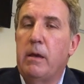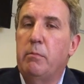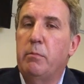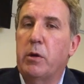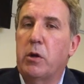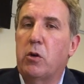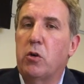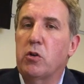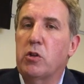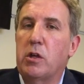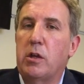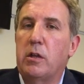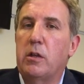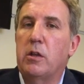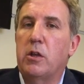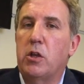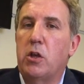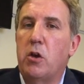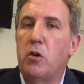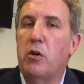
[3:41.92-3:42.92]
because in
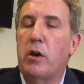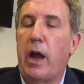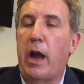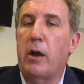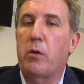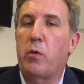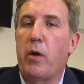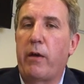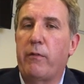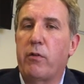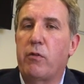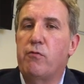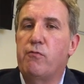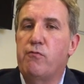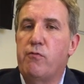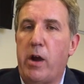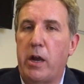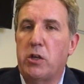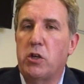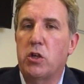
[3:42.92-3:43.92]
the UK we have a
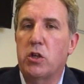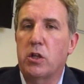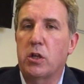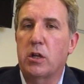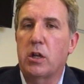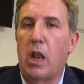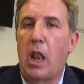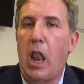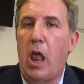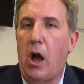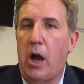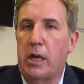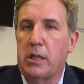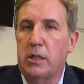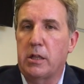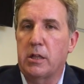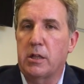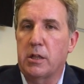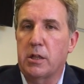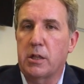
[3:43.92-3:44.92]
registered
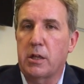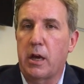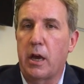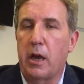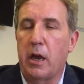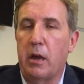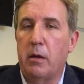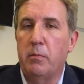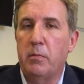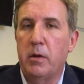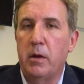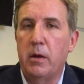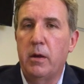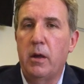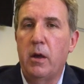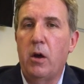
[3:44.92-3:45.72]
licence scheme